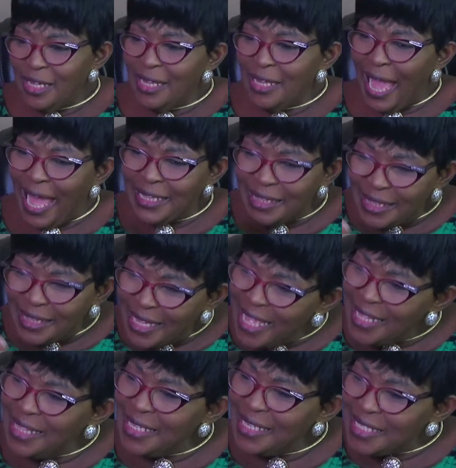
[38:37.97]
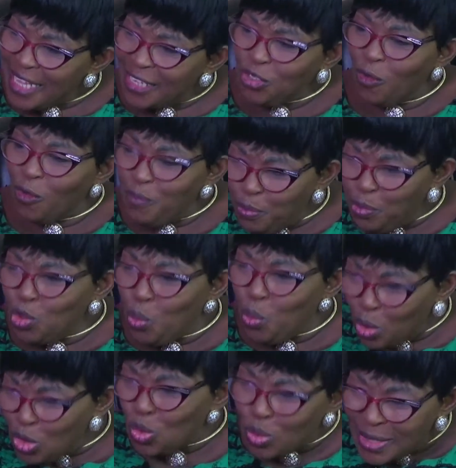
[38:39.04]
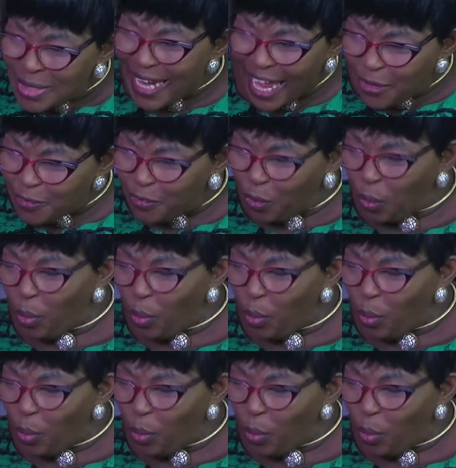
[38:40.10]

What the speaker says: Are they the set of people you want to die for